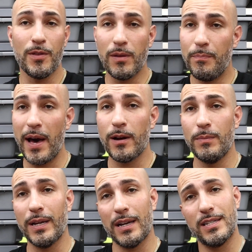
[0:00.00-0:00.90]
the better,
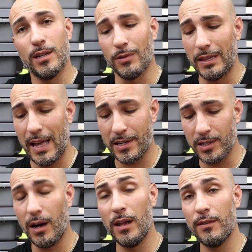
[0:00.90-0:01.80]
because they'll relax
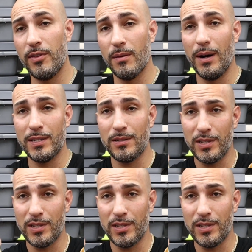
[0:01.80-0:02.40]
all of their muscles,